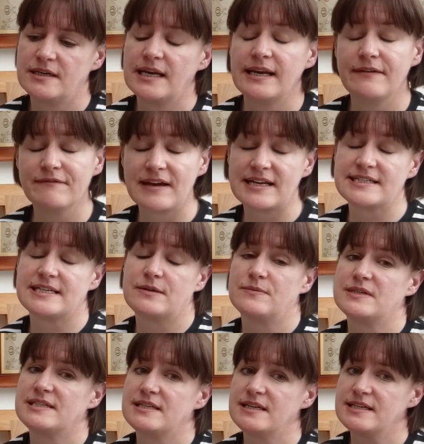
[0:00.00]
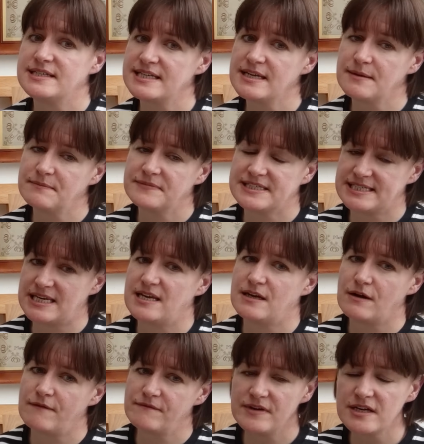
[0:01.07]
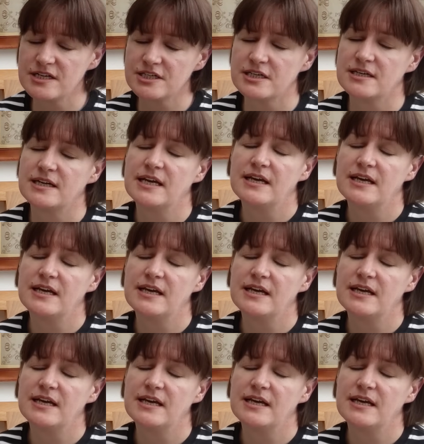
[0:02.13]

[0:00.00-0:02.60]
And in fact, it was the DMC conversion